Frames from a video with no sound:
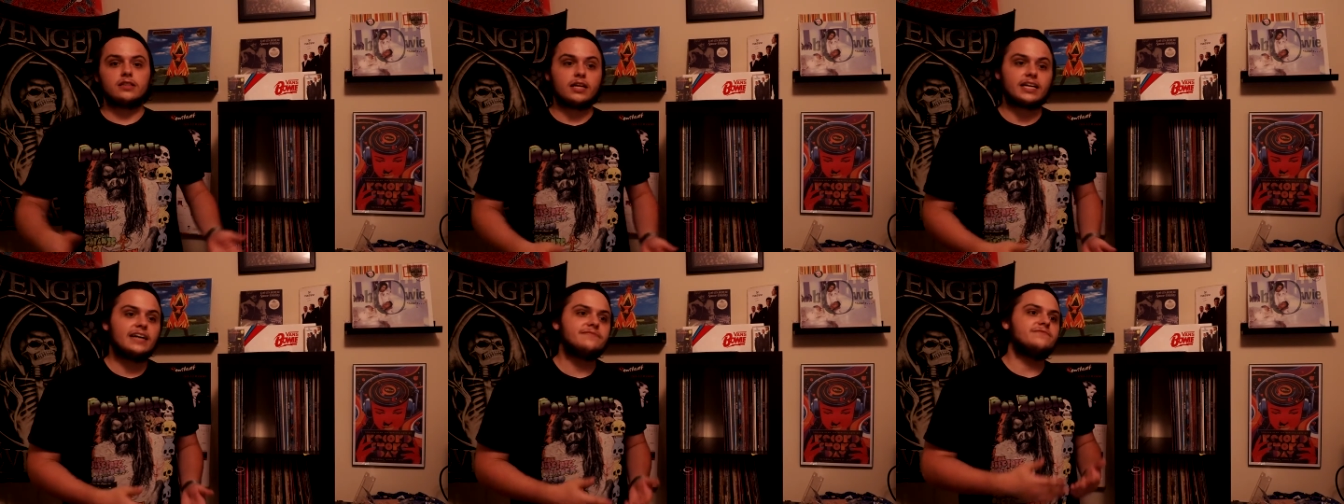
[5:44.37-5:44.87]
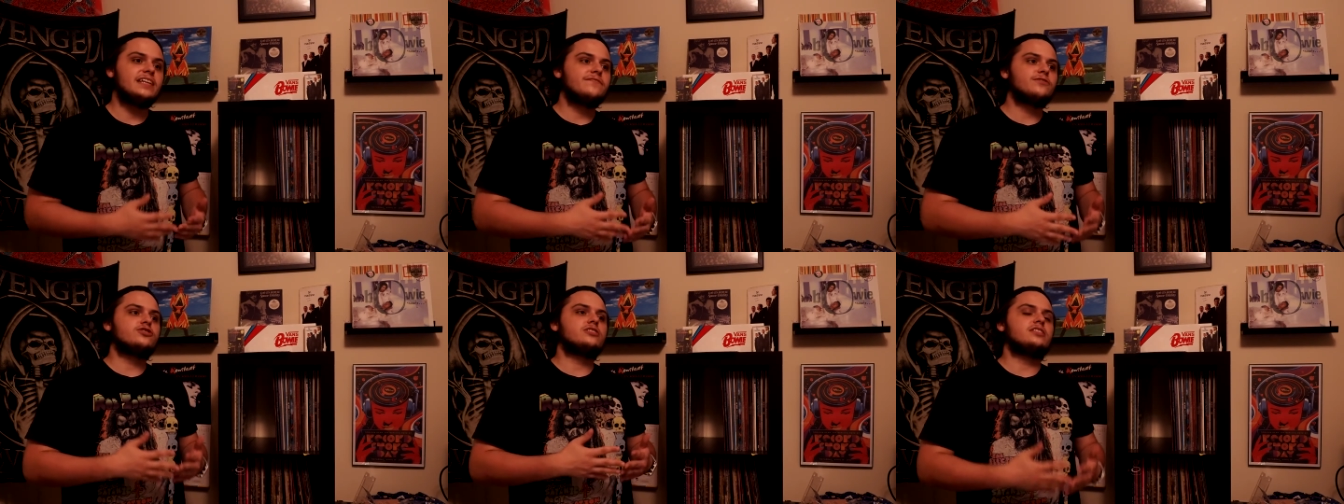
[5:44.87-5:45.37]
Like I've
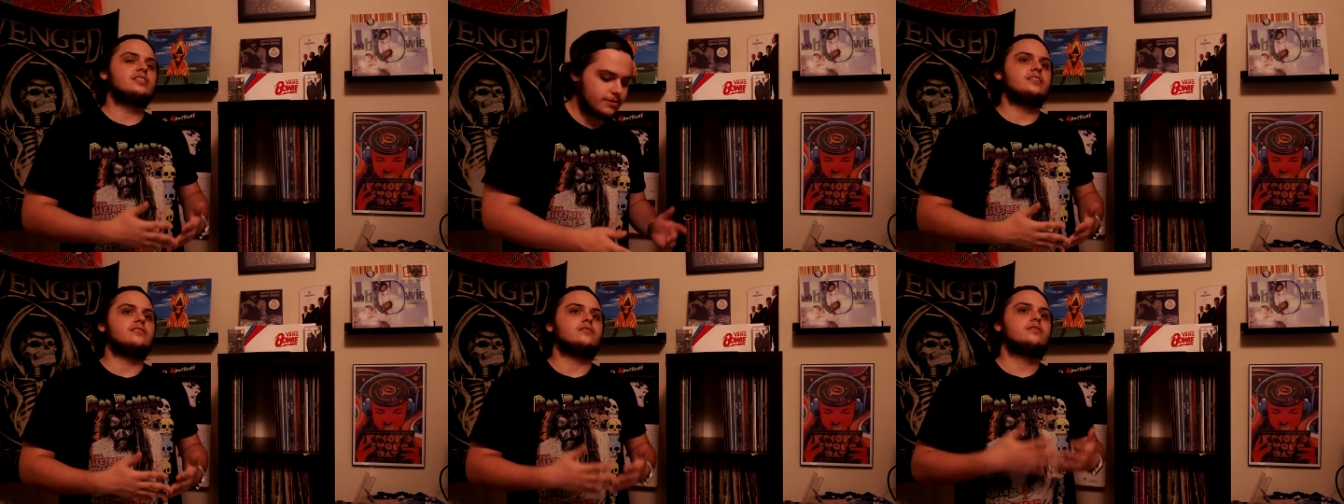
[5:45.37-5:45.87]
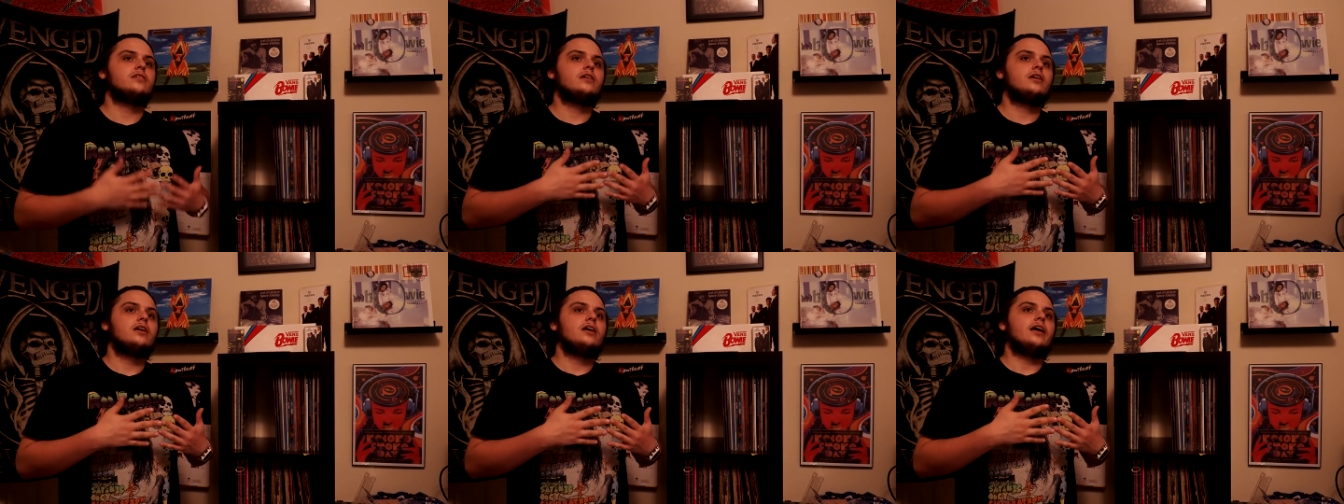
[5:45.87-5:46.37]
never seen
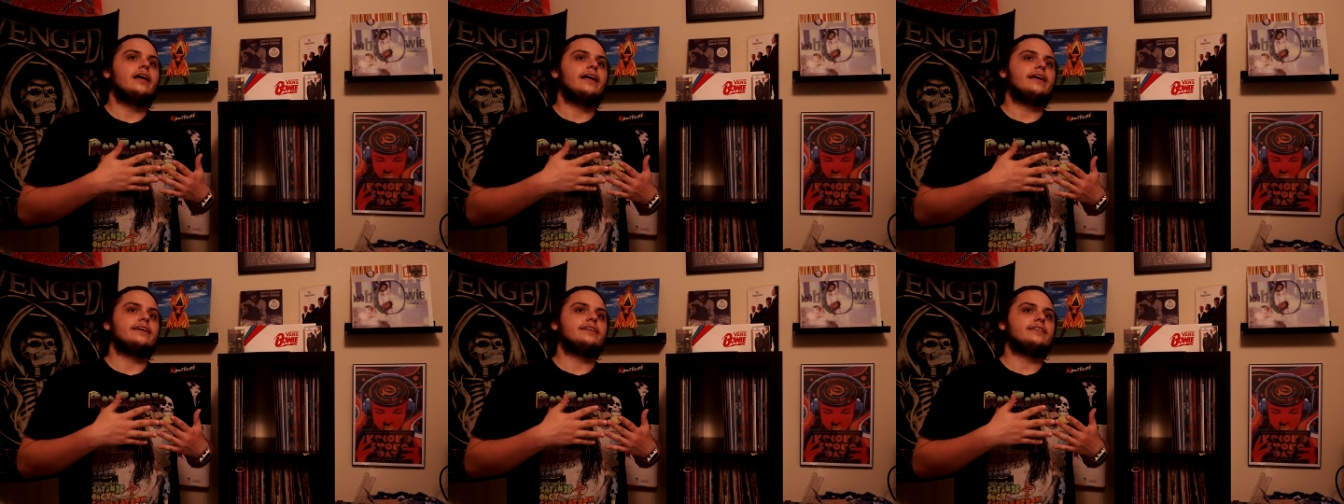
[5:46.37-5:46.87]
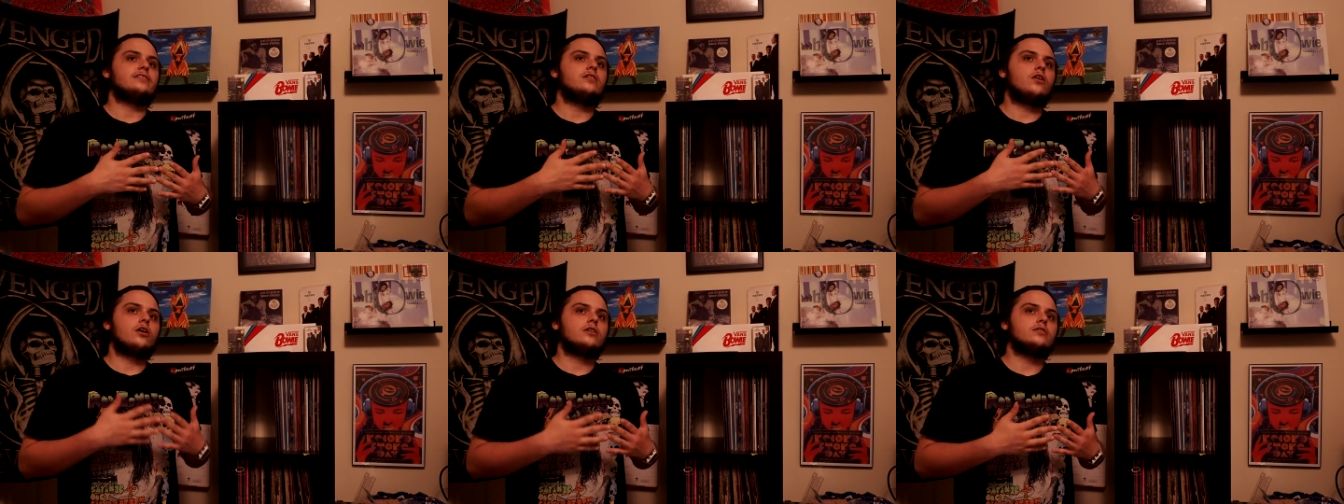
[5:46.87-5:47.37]
a
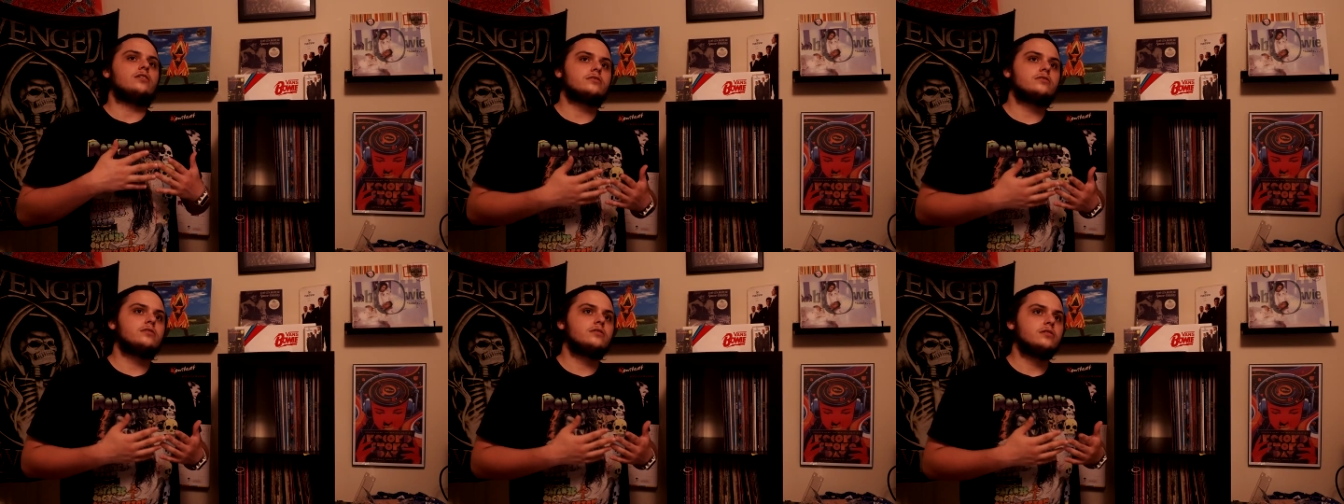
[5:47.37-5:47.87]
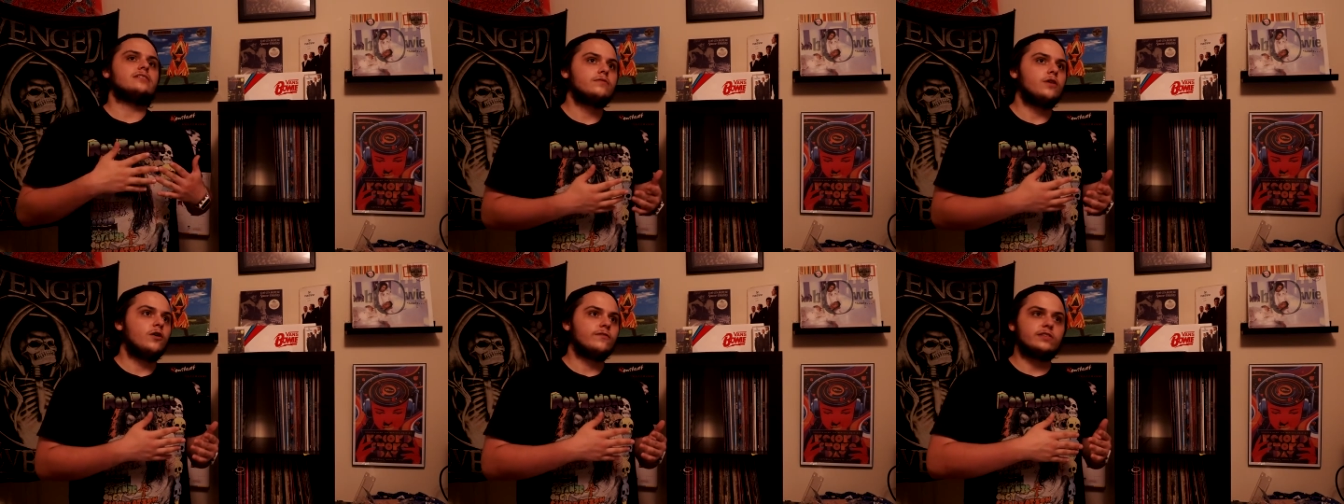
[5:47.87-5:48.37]
artist
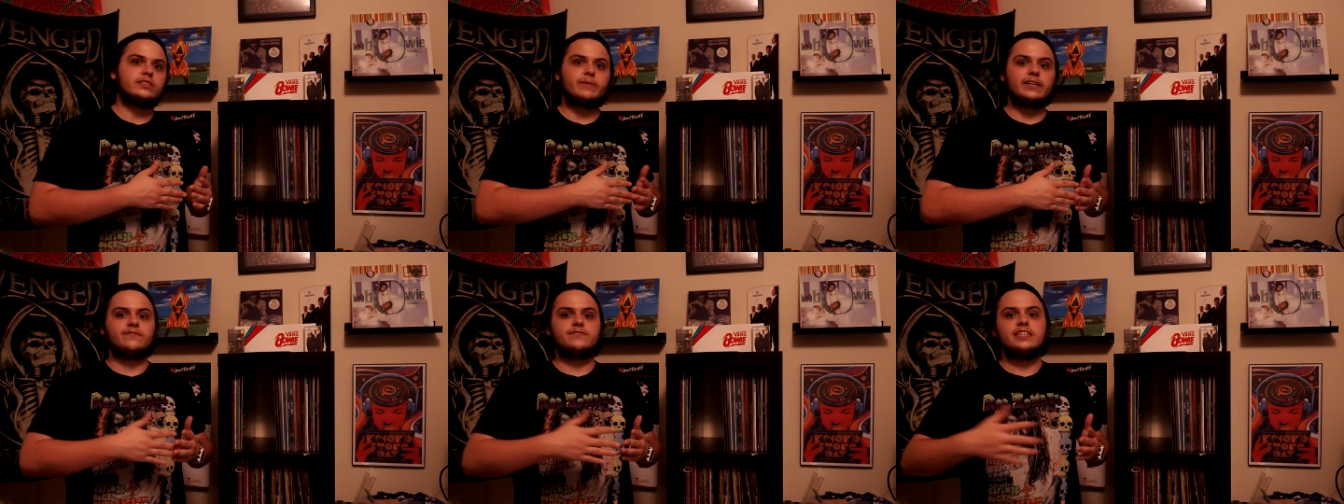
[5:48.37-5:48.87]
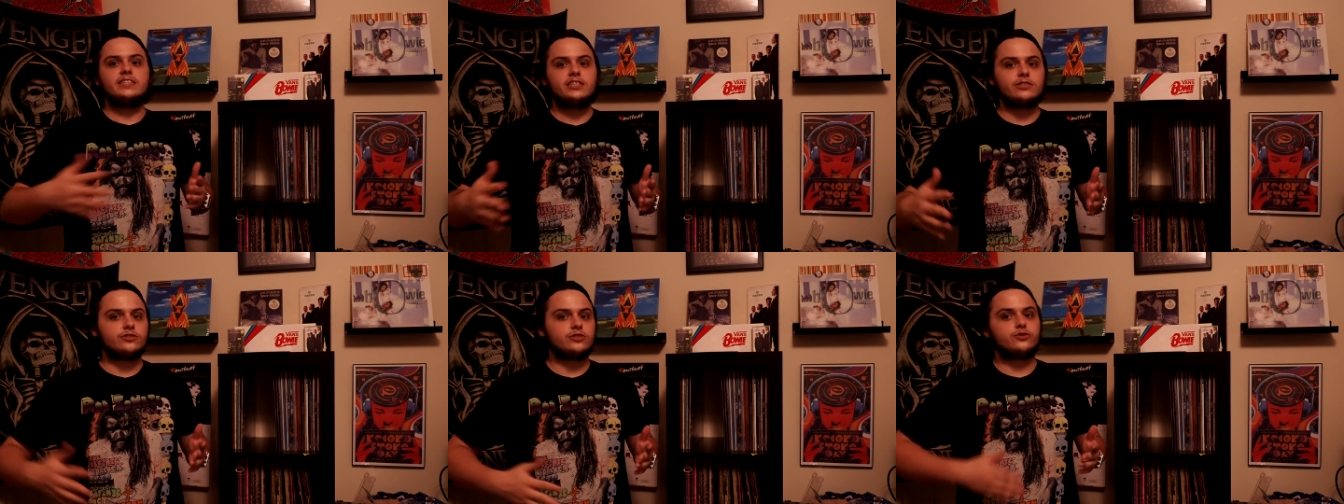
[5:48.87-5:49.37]
over the span of 10
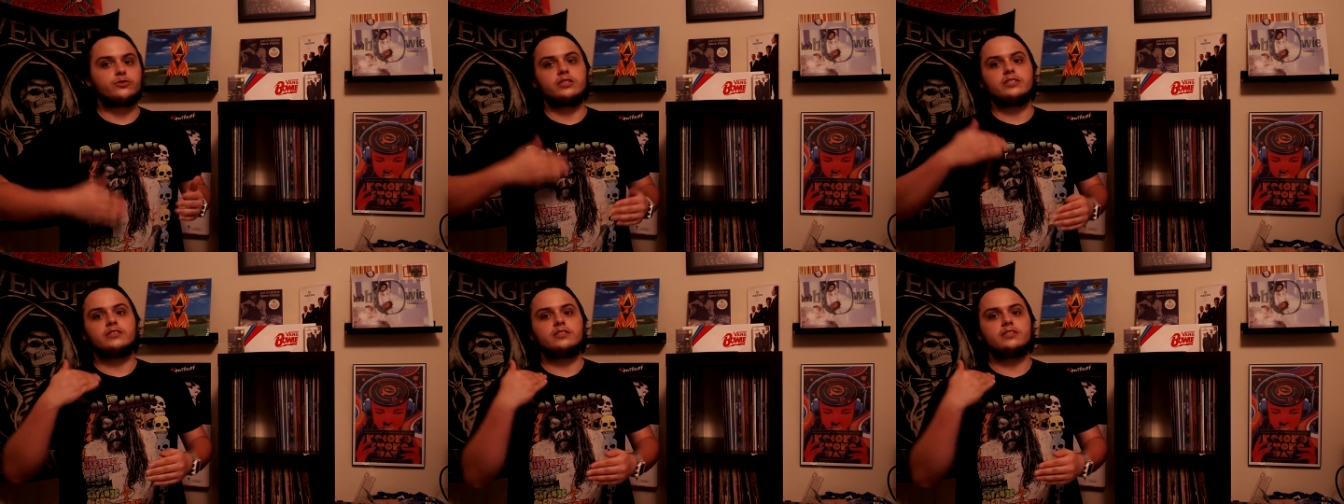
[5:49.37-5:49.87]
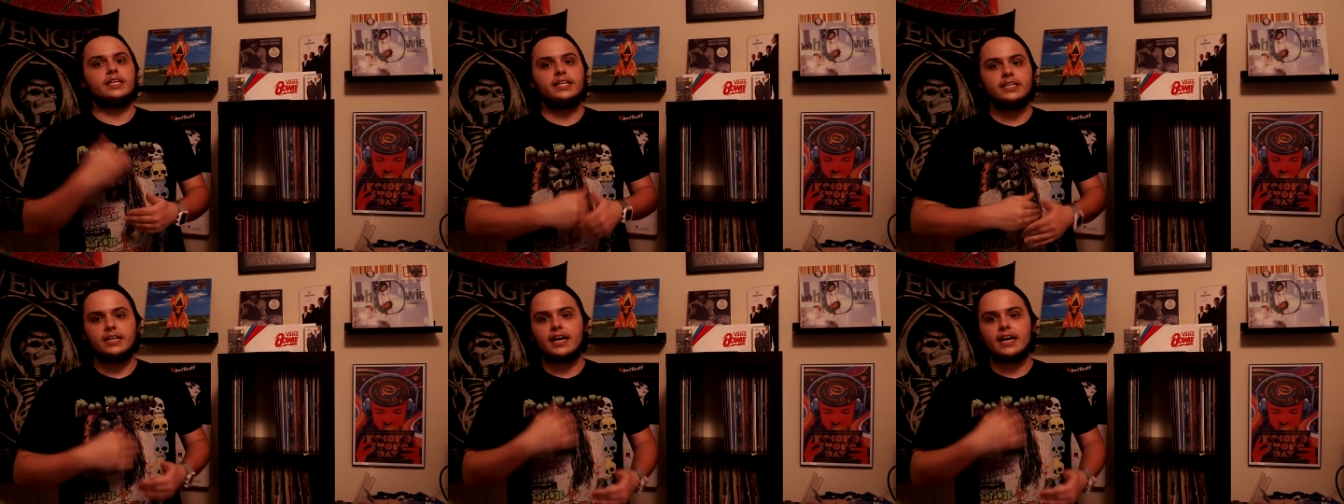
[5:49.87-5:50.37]
years just release
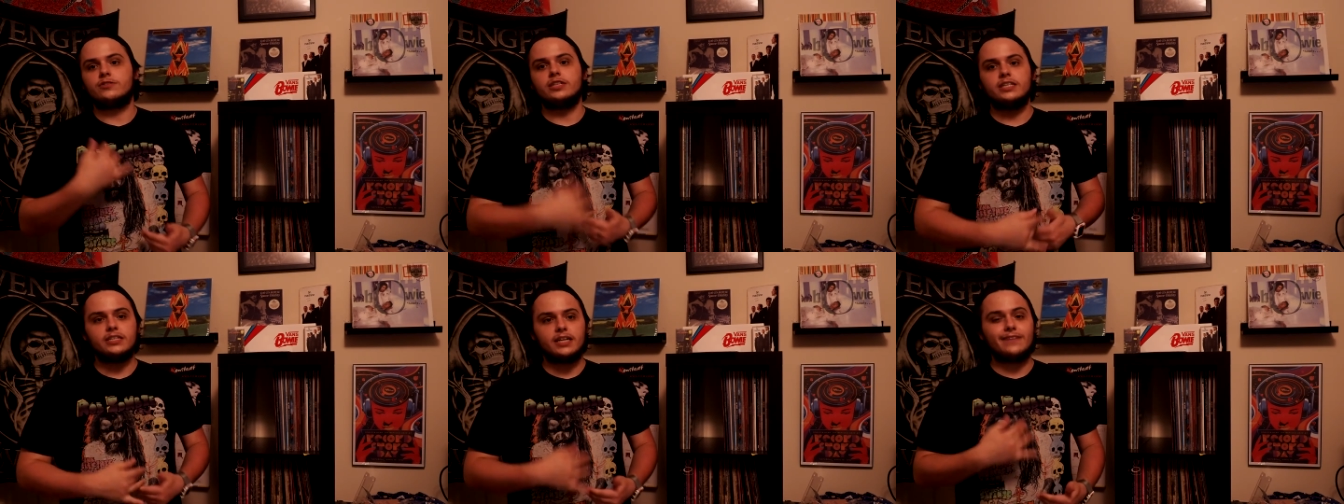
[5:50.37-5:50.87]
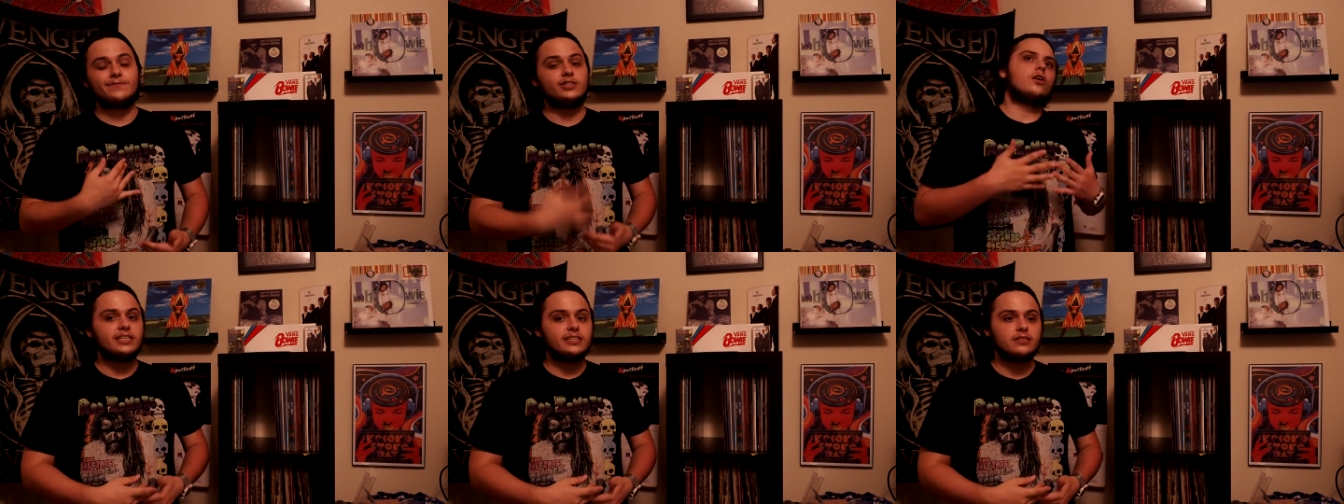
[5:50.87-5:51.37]
hit after hit after
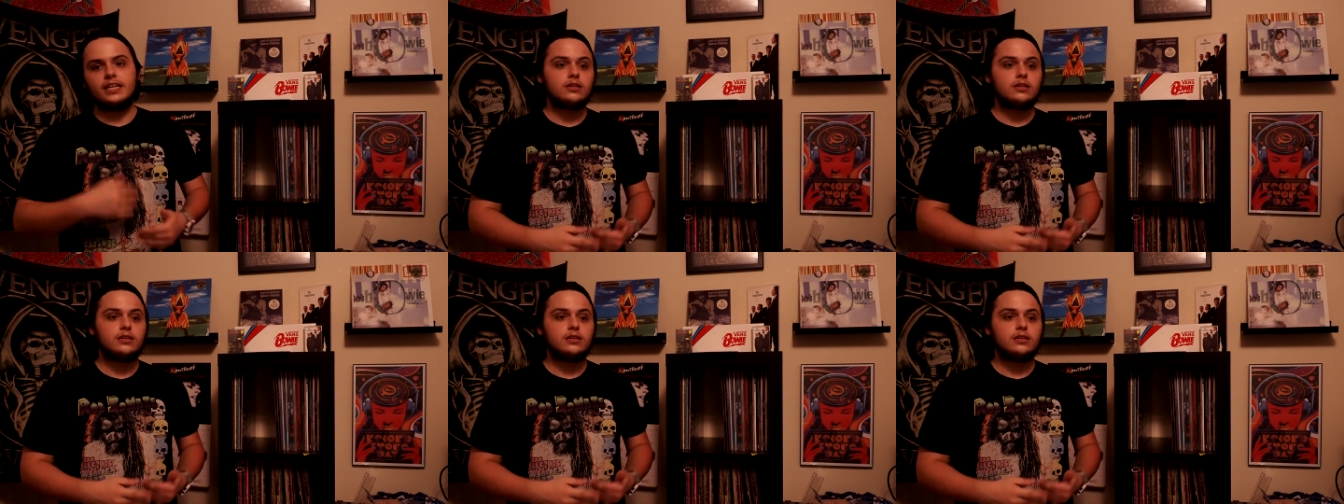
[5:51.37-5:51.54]
hit,